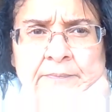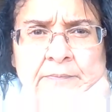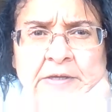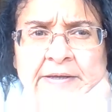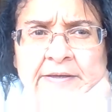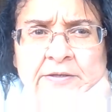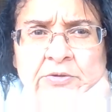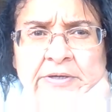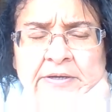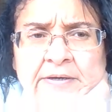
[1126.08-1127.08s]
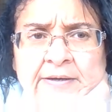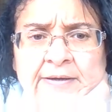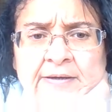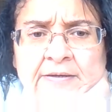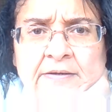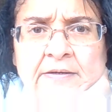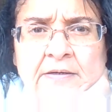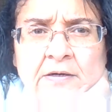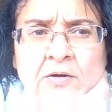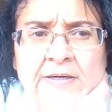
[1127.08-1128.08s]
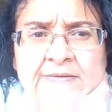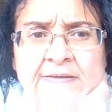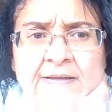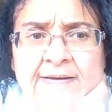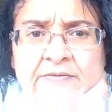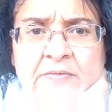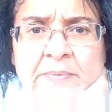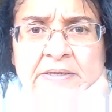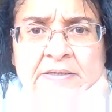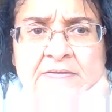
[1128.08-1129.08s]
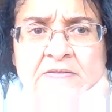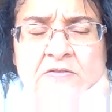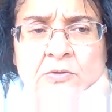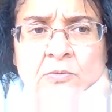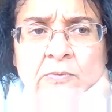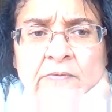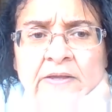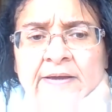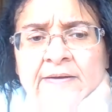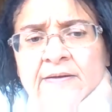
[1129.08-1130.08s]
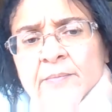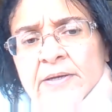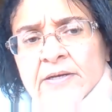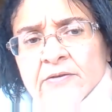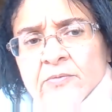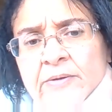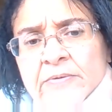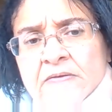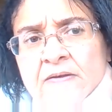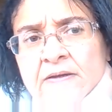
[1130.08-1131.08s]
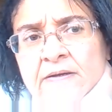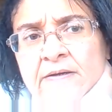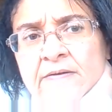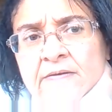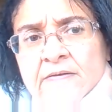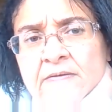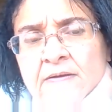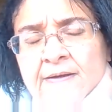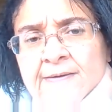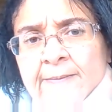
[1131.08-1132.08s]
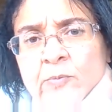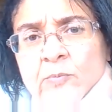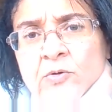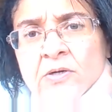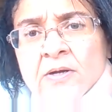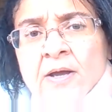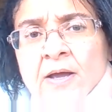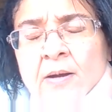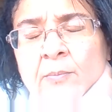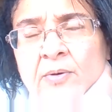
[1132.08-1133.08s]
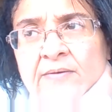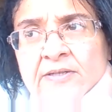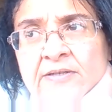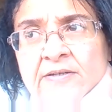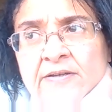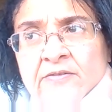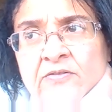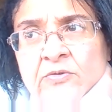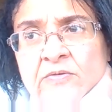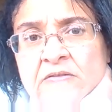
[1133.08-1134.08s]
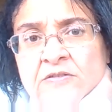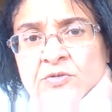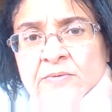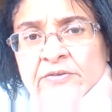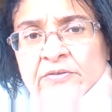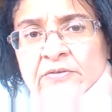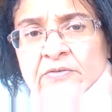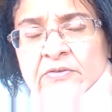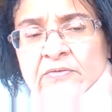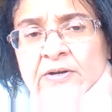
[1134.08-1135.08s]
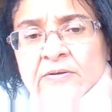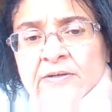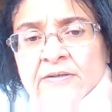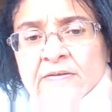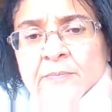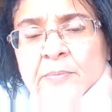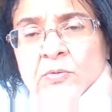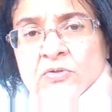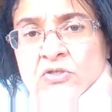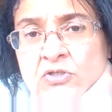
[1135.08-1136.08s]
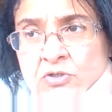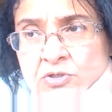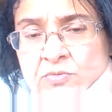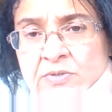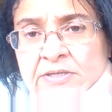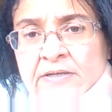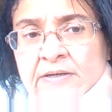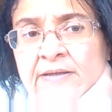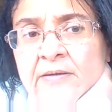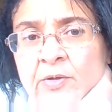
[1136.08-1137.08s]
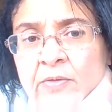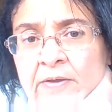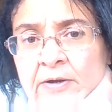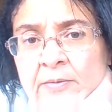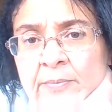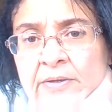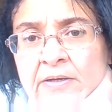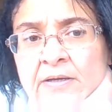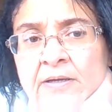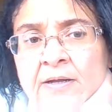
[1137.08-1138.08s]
Again, looking at across the lifespan, so the antiemetics, what I would say, is a lot of times more prevalent in certain situations as far as post-surgery, chemotherapy.